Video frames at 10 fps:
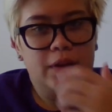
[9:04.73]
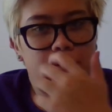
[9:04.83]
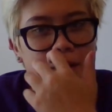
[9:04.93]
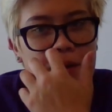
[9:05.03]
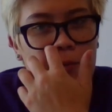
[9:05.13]

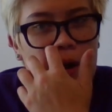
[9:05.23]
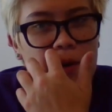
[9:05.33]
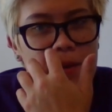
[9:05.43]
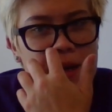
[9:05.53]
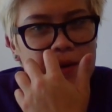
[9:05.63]
Why
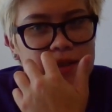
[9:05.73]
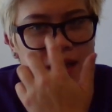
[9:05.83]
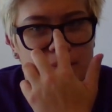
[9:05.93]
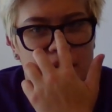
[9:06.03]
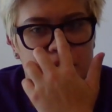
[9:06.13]
Are We Here
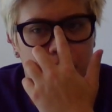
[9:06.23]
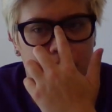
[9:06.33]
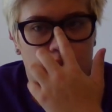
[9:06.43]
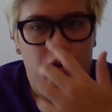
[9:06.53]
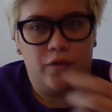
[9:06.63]
assignment is
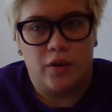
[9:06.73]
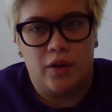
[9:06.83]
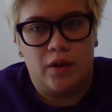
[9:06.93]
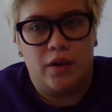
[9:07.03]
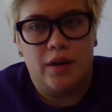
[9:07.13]
going
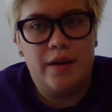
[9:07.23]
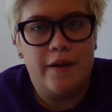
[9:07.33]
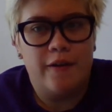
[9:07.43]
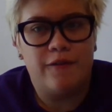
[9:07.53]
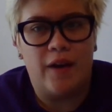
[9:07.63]
over
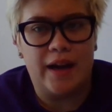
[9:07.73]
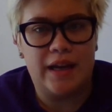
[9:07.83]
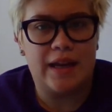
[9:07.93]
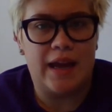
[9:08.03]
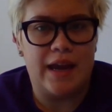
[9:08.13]

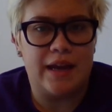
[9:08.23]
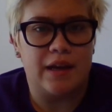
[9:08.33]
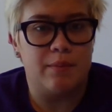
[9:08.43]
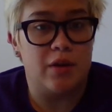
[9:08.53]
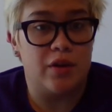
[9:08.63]
finding a
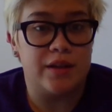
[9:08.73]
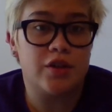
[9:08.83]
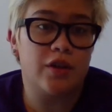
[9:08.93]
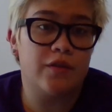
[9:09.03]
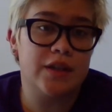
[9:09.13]
community
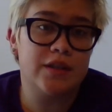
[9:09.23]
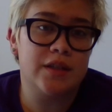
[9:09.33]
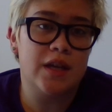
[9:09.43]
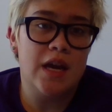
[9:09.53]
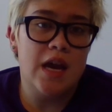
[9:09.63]

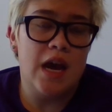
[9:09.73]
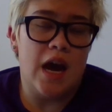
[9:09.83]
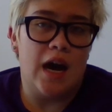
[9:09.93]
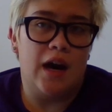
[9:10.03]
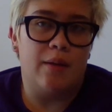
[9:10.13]
service
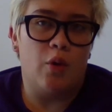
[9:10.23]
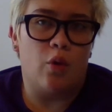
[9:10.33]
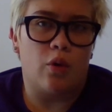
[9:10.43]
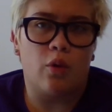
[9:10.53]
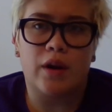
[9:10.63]

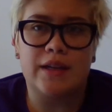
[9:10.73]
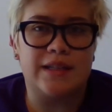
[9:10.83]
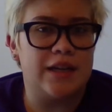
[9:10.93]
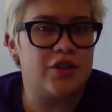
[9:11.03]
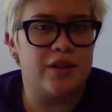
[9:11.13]
or
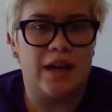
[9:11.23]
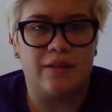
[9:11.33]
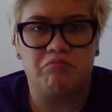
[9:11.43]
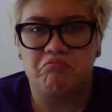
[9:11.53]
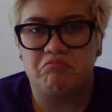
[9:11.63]
organization
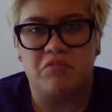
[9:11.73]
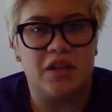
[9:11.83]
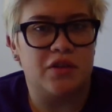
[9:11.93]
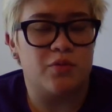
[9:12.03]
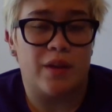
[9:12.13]
that
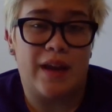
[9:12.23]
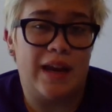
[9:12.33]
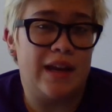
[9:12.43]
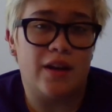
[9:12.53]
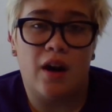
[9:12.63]
deals with
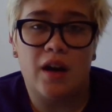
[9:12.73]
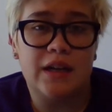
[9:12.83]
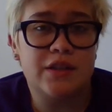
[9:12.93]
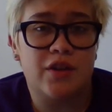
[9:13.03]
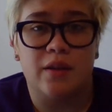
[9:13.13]
any
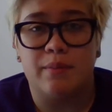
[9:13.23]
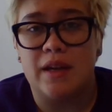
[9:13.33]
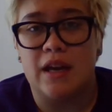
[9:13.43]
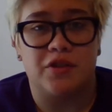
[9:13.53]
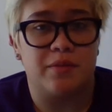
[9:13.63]
cause. Could
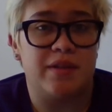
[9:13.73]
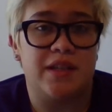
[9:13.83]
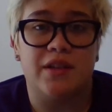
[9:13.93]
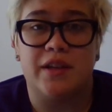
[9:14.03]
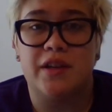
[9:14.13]
be
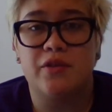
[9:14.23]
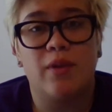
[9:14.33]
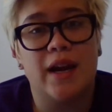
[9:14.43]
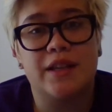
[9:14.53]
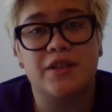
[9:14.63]
LGBTQ
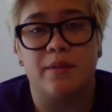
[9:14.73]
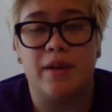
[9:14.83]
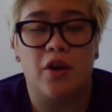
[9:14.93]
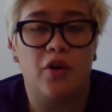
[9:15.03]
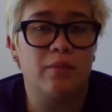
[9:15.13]
rights, could
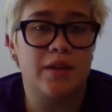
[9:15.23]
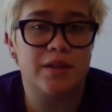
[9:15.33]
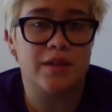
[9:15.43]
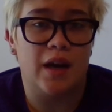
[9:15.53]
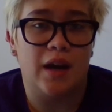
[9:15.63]
be homeless,